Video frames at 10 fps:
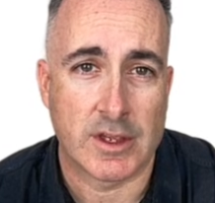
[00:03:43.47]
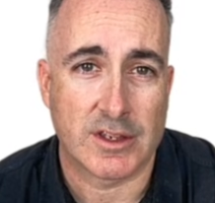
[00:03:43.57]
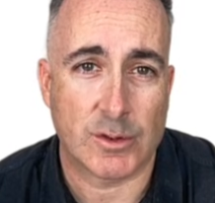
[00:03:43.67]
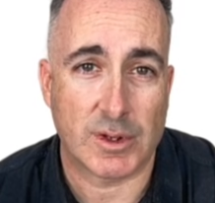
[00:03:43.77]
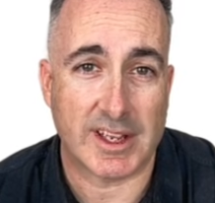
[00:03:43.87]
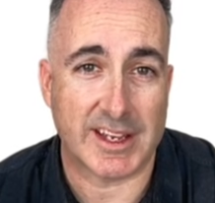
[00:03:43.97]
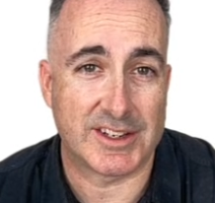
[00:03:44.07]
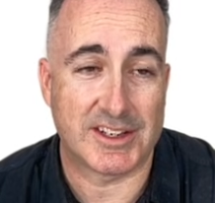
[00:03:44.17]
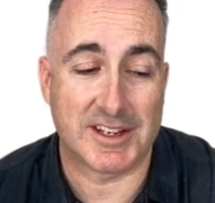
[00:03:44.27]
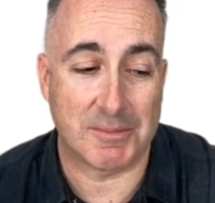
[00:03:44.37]
So really, it's
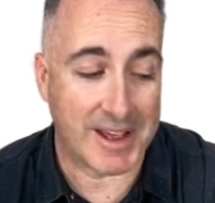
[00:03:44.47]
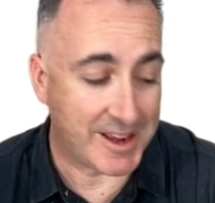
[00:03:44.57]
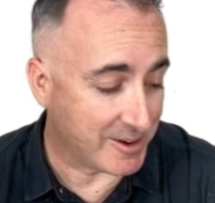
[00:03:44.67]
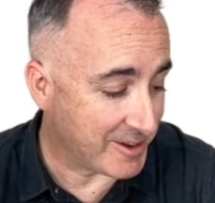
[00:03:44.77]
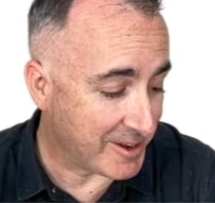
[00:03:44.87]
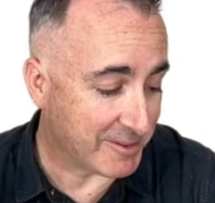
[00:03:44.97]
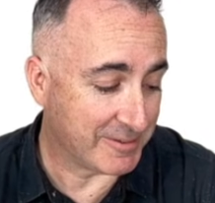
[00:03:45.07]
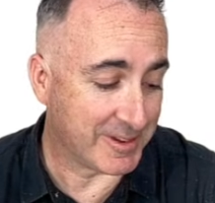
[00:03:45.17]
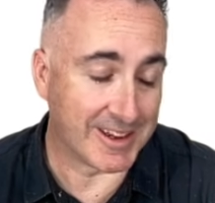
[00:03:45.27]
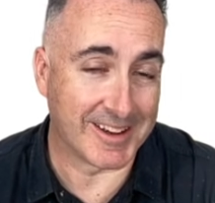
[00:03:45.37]
just a matter
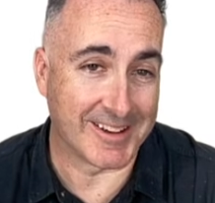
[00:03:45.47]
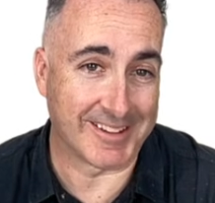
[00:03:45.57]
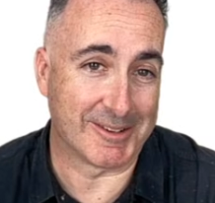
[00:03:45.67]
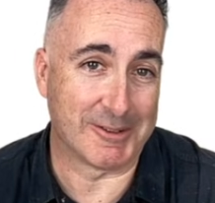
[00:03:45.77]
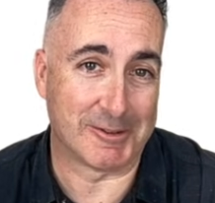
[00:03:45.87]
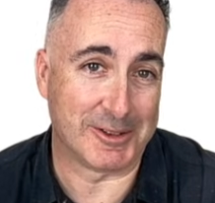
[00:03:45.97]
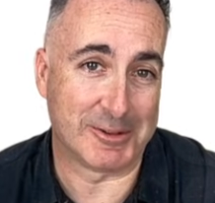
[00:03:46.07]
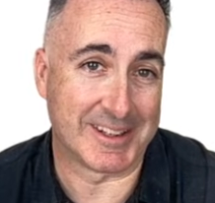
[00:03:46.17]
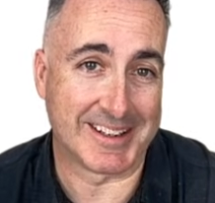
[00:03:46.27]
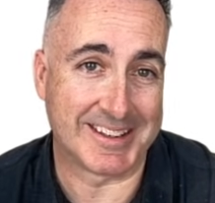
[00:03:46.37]
of uh,
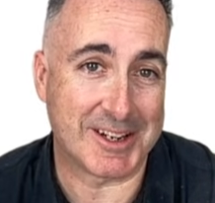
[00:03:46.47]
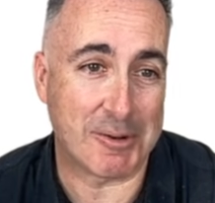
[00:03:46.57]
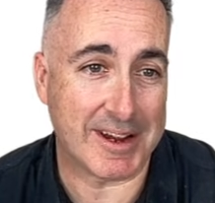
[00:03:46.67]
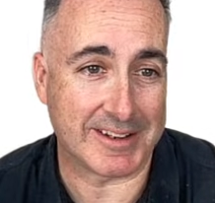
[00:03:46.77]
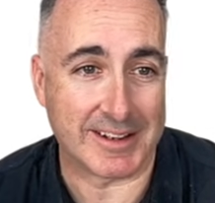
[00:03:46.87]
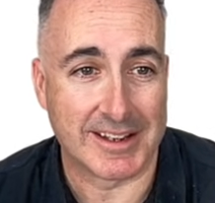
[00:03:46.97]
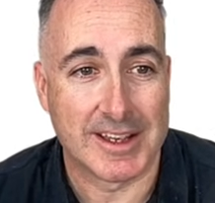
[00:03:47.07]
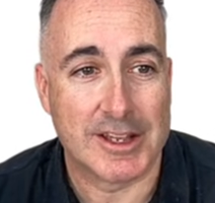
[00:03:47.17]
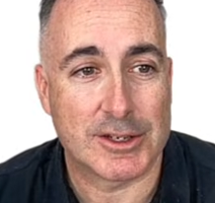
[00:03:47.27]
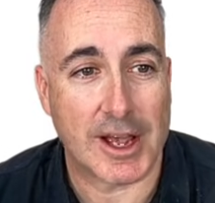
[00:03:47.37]
using this equation.
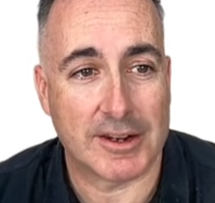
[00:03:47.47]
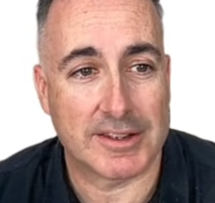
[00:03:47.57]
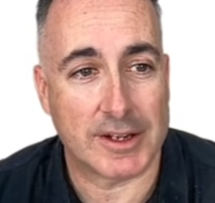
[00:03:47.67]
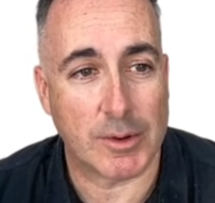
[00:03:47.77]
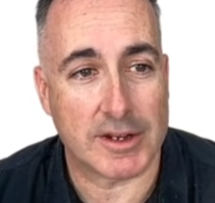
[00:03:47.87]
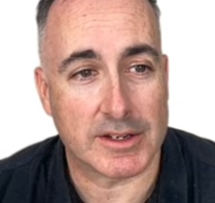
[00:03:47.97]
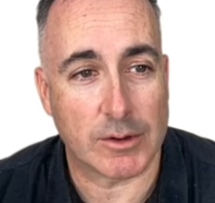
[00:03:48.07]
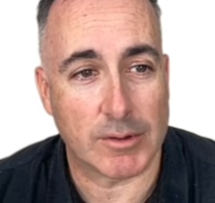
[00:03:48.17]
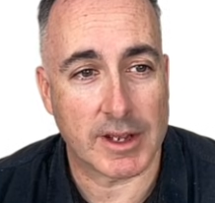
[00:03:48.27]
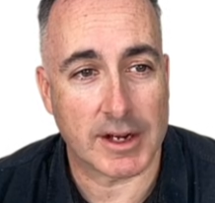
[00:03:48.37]
So how does the equation
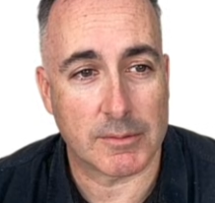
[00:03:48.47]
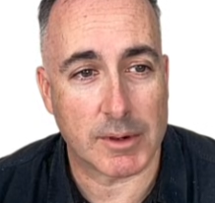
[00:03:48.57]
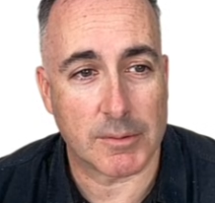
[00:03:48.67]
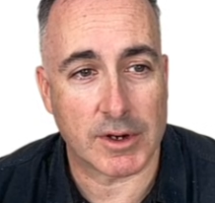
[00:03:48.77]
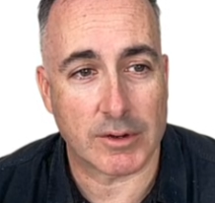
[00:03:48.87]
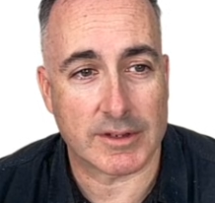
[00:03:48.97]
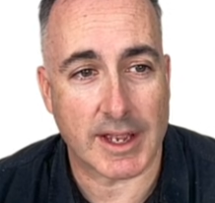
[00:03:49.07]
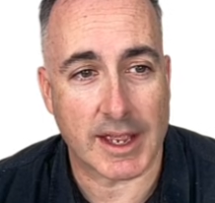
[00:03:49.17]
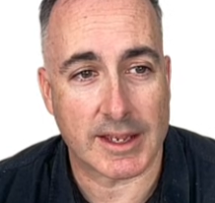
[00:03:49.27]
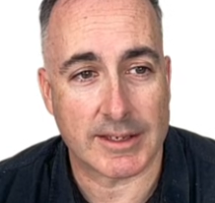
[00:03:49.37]
go again? Remember, it goes
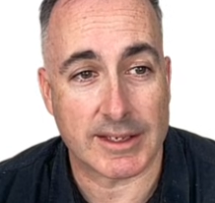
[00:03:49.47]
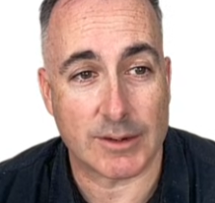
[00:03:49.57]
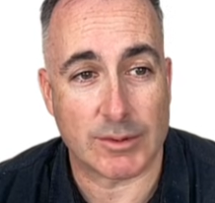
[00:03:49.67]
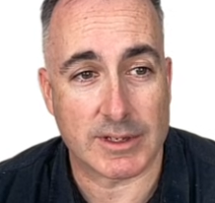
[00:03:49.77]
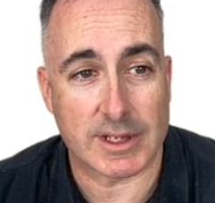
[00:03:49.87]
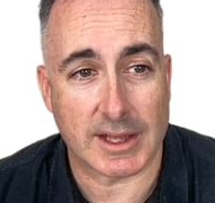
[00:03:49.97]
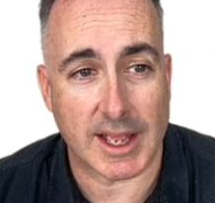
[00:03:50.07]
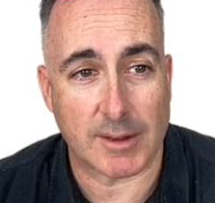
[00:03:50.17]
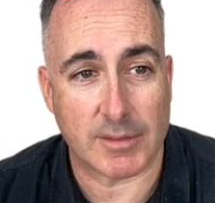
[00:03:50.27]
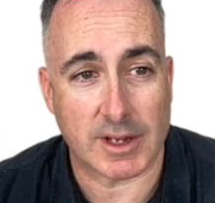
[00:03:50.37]
S equals
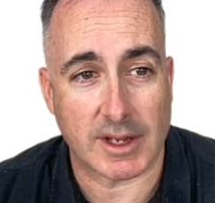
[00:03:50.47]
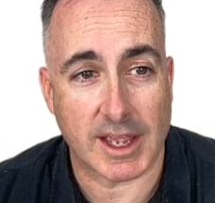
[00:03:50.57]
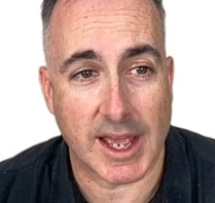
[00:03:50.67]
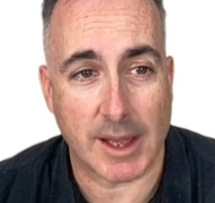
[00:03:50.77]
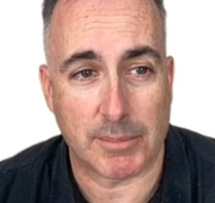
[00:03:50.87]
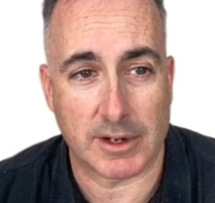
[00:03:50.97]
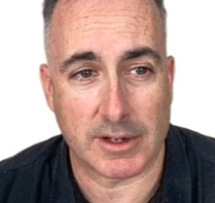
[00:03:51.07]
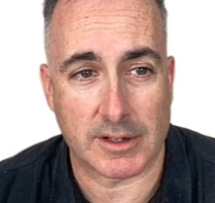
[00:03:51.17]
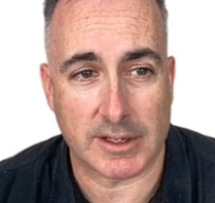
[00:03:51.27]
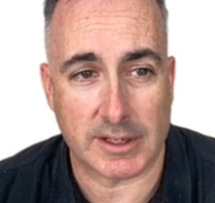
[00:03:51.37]
lambda
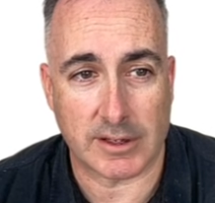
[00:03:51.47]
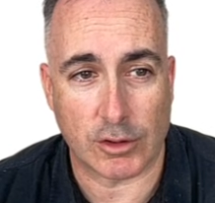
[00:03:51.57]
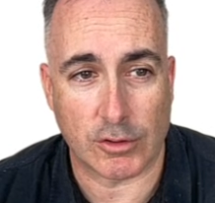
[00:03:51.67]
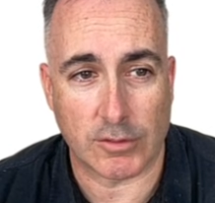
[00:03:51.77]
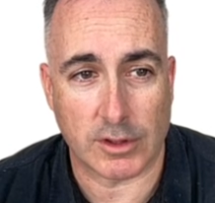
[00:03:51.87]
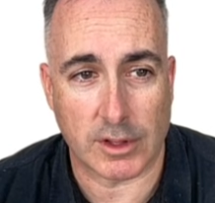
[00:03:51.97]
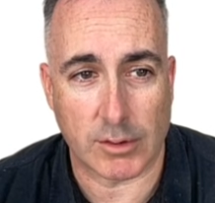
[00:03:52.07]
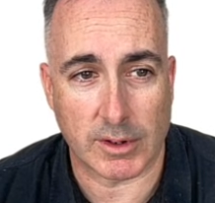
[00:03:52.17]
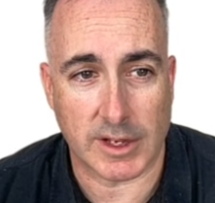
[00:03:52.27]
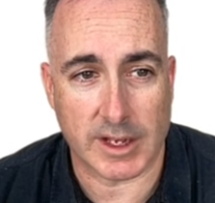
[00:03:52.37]
capital D over
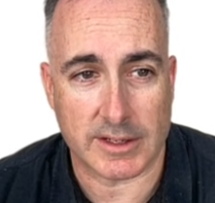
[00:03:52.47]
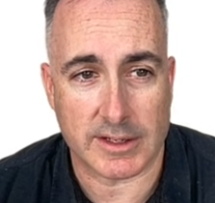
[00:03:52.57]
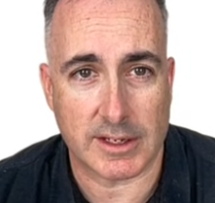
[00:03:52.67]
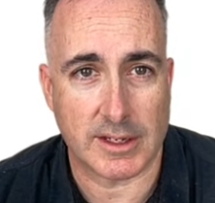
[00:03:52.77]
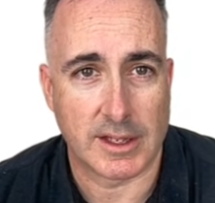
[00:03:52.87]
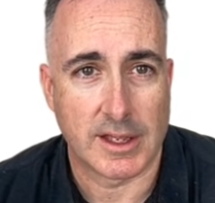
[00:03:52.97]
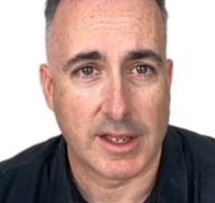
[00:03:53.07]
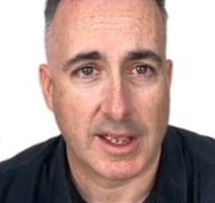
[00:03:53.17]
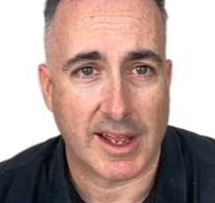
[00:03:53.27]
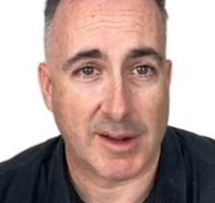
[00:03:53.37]
lowercase d.
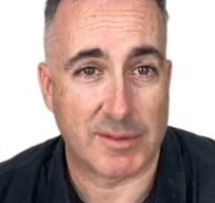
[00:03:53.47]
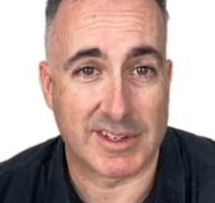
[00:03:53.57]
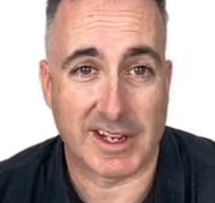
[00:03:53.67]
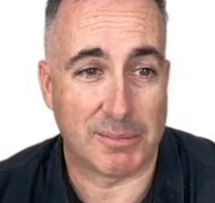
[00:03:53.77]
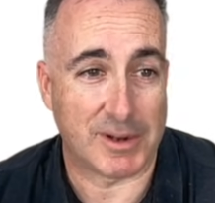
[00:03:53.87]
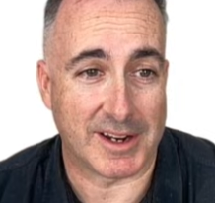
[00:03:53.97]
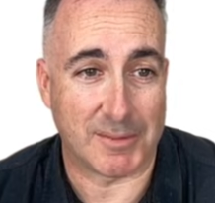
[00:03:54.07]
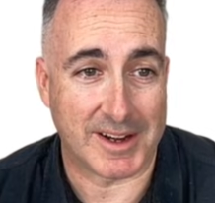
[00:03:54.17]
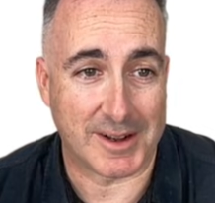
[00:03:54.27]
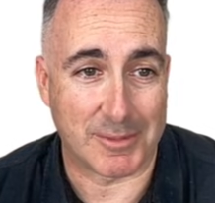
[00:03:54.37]
am just going to put in
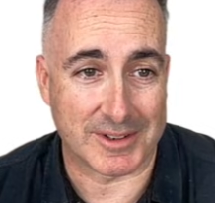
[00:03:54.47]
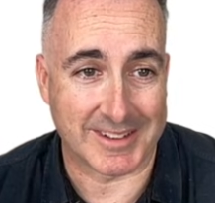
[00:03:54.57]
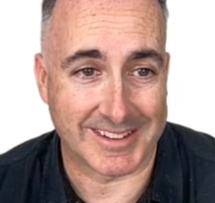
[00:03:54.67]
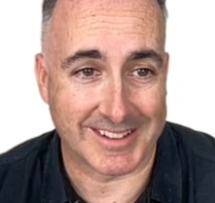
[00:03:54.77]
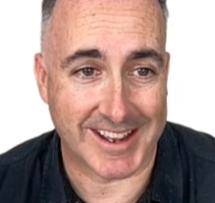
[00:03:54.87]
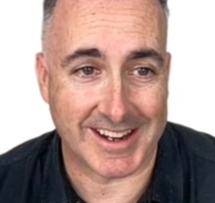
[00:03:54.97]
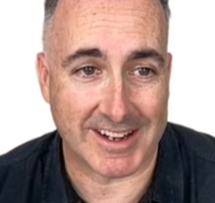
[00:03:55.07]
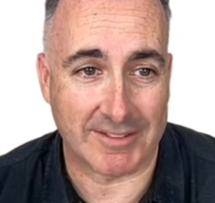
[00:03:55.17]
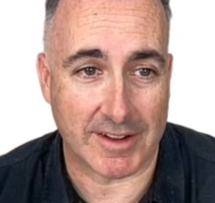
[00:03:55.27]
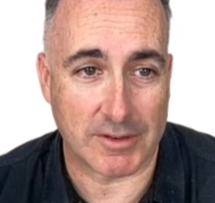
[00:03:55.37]
my numbers. I
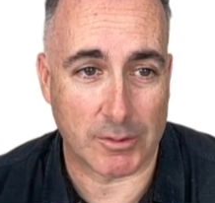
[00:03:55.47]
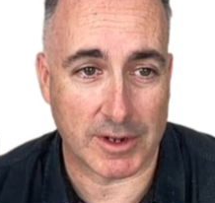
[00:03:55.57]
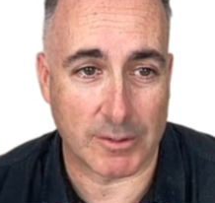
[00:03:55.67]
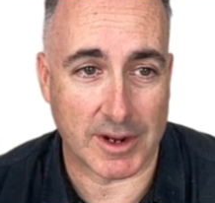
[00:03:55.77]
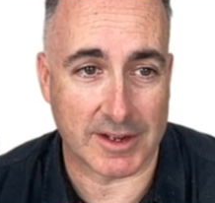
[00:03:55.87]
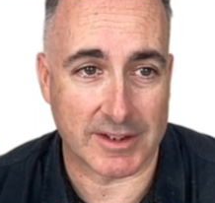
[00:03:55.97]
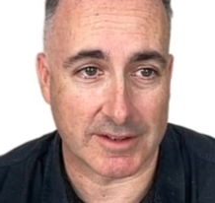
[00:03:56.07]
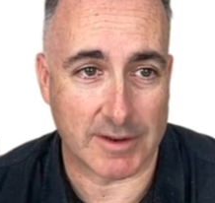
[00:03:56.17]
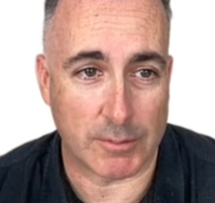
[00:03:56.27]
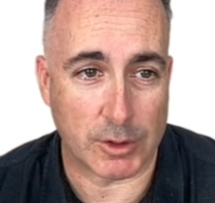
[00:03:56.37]
didn't even have to rearrange.
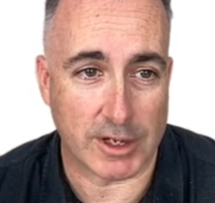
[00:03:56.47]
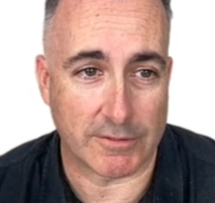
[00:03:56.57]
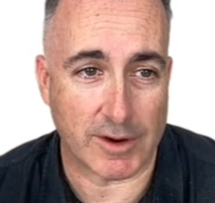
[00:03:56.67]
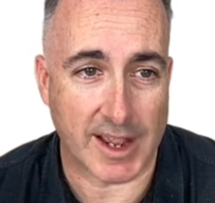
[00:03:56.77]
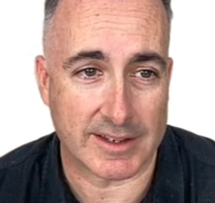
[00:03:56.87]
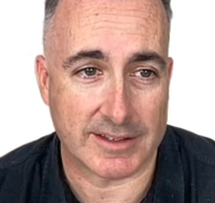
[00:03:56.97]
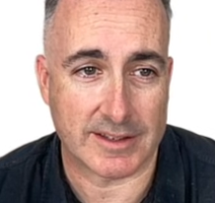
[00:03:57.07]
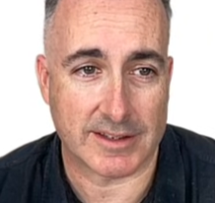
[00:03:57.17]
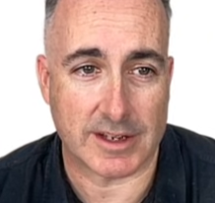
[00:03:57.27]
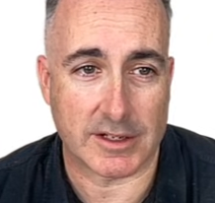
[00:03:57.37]
If I'm looking for
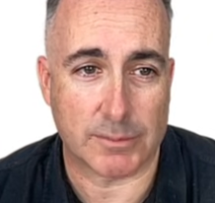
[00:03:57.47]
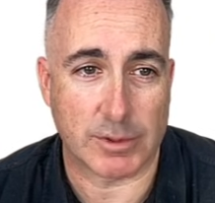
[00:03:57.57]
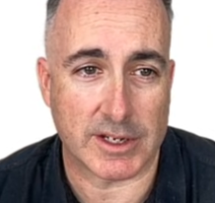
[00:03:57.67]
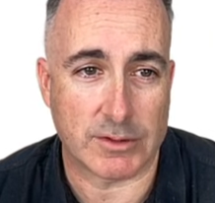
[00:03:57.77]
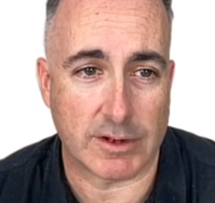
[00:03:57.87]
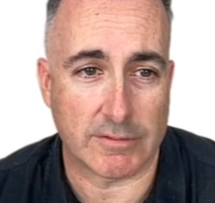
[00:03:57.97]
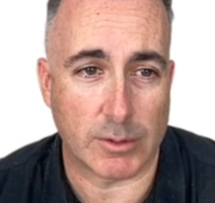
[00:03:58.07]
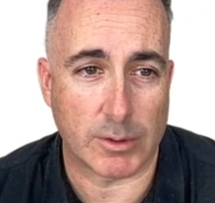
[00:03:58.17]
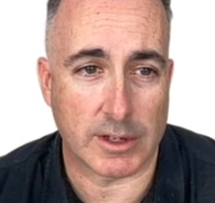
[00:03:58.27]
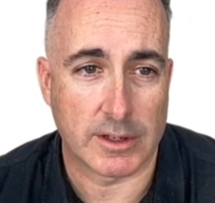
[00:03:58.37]
S, it's actually pretty
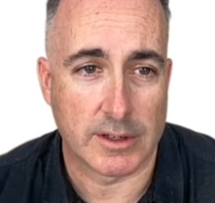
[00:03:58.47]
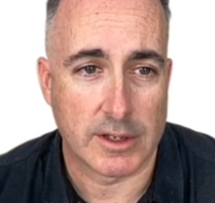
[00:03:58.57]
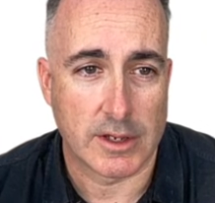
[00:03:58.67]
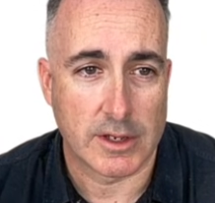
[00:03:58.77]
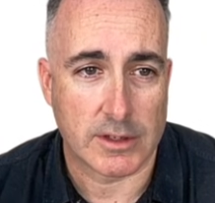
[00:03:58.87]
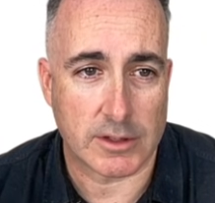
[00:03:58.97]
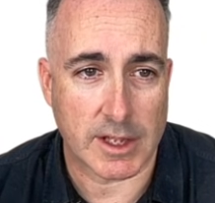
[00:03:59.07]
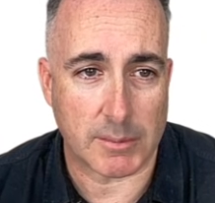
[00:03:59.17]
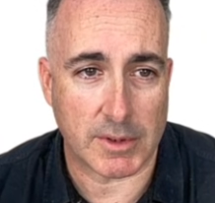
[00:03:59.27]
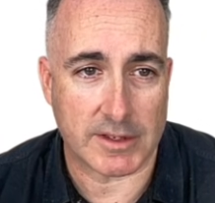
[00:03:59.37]
straightforward. So
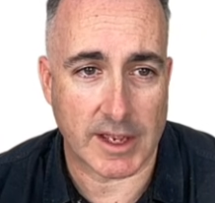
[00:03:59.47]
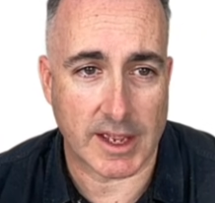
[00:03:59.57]
that means I